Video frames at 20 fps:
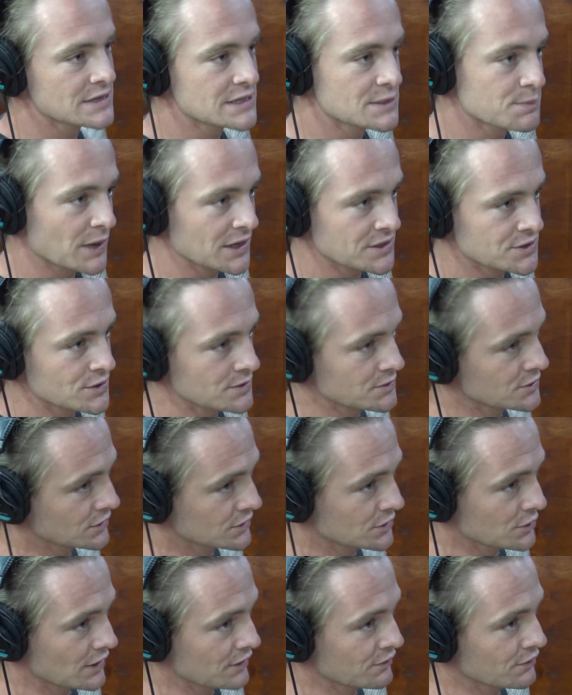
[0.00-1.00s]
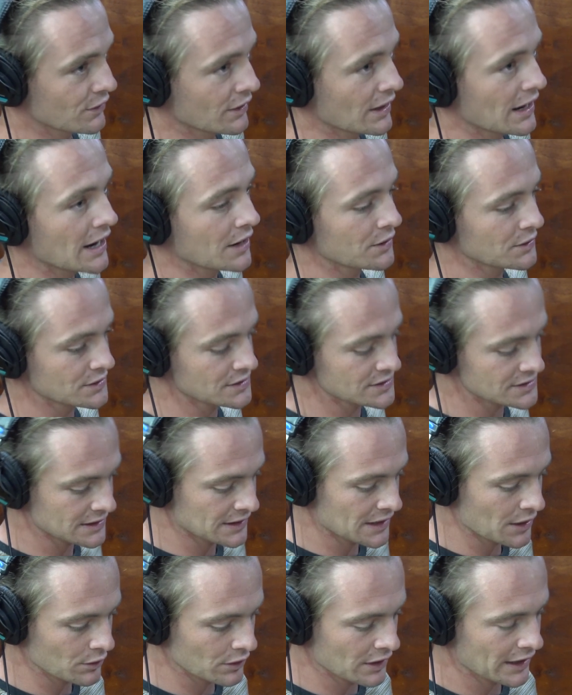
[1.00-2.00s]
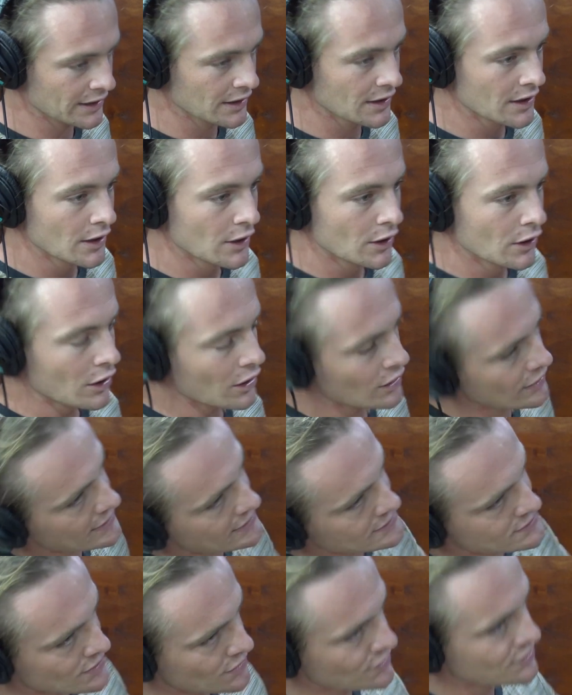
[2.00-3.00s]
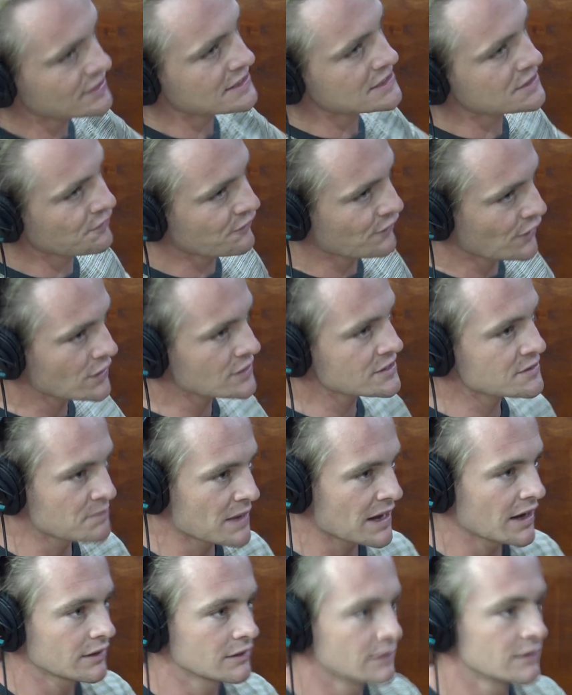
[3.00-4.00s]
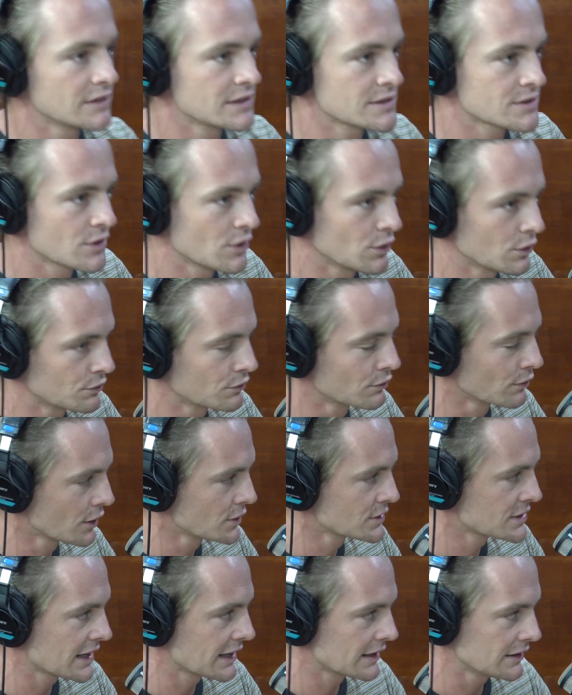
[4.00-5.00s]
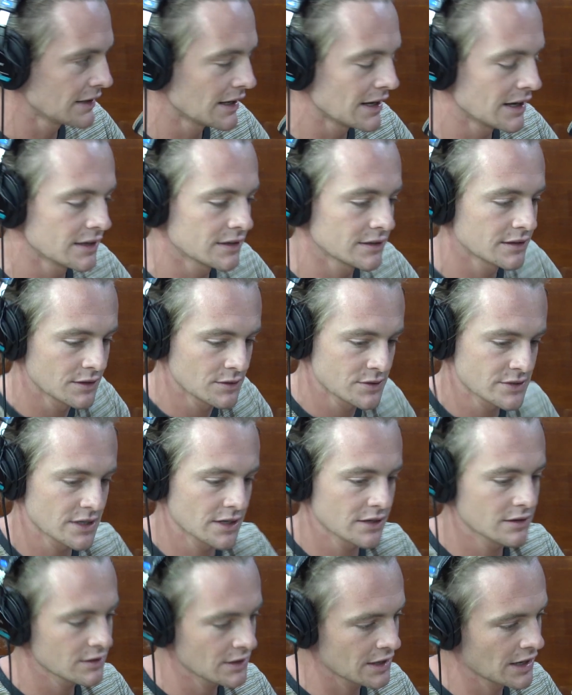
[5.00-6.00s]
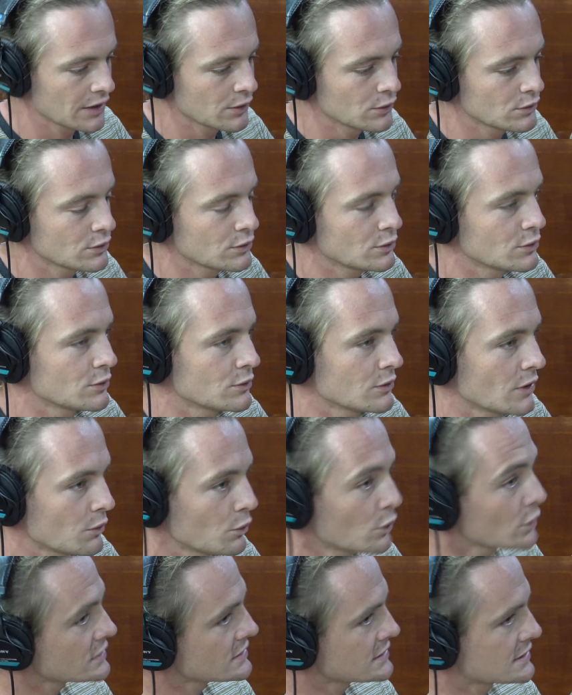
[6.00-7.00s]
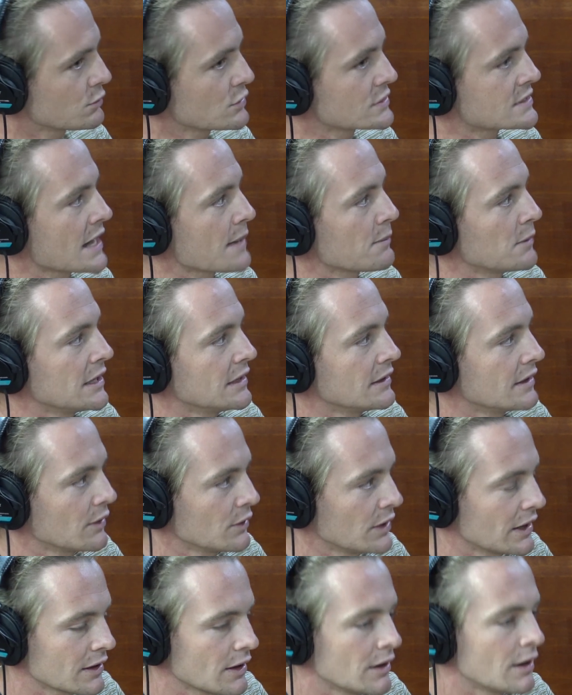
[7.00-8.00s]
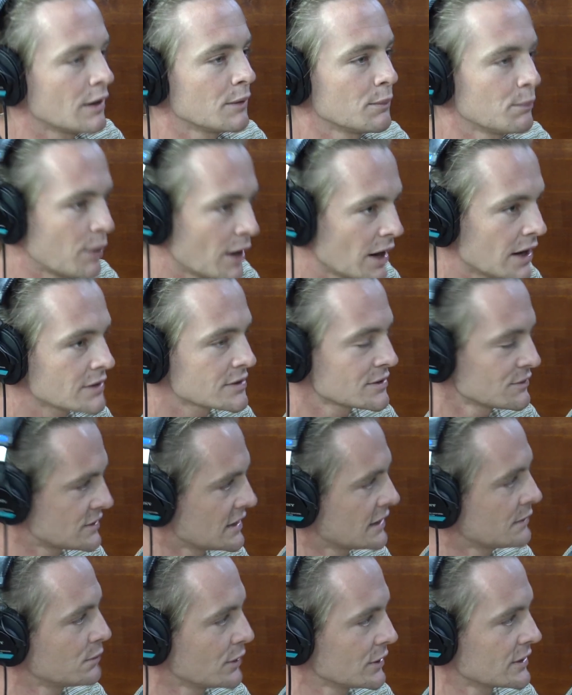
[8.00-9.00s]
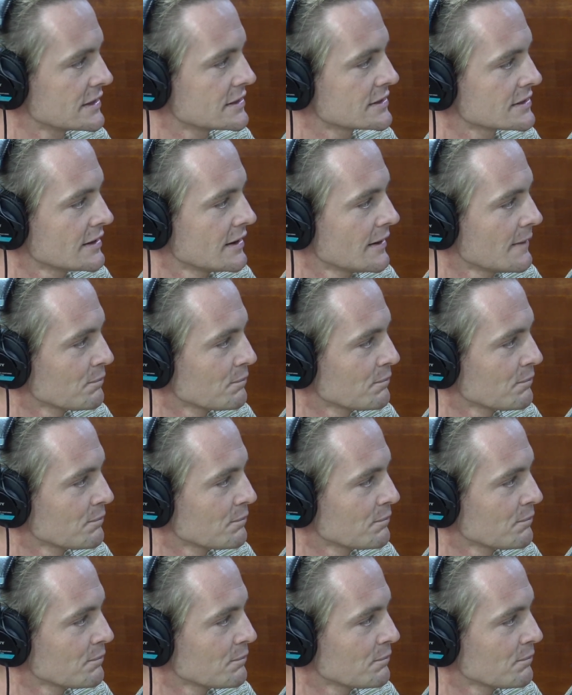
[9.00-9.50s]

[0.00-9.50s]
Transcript: This bus trip took 24 hours, and they were like, "Oh yeah, so this first mountain is called Rotang La," and I was like, "Okay, well, what does that mean?" And they were like, "Oh, piles of dead bodies."